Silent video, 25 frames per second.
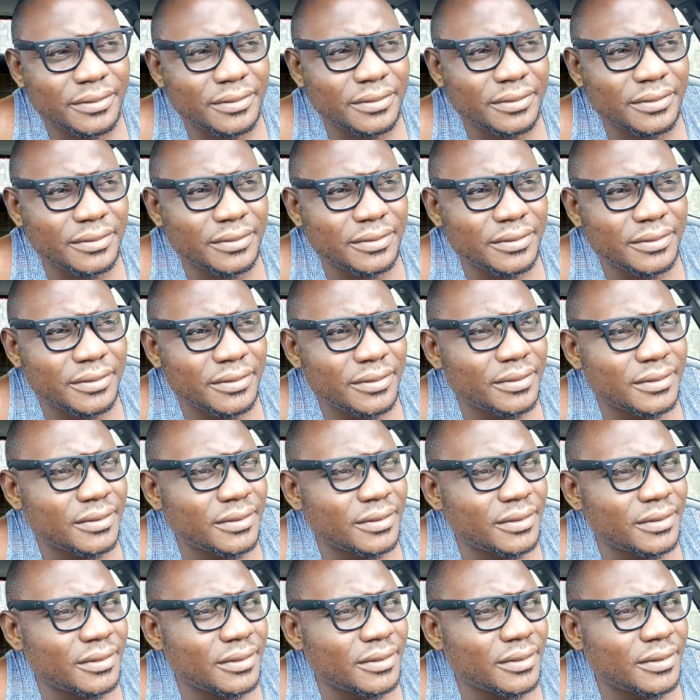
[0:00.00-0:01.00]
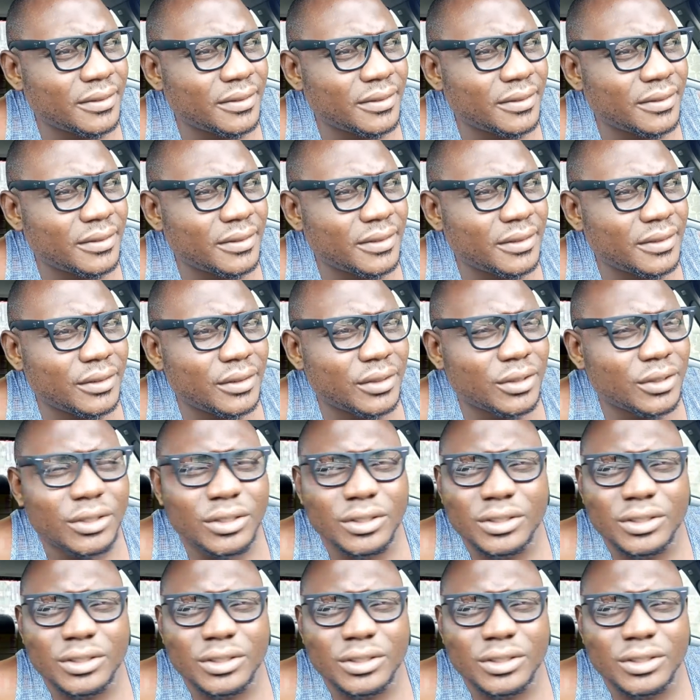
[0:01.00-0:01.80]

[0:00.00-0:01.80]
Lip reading: Nobody speaks.